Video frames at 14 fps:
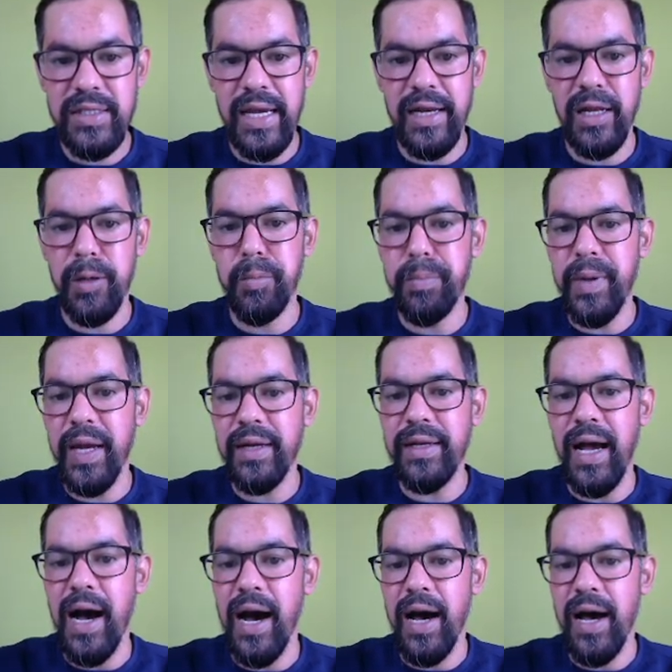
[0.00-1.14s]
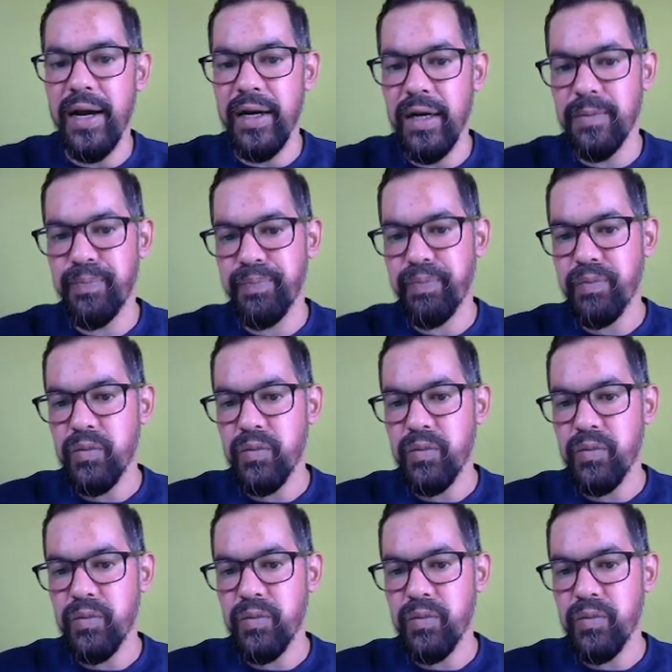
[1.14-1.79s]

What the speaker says: and impact are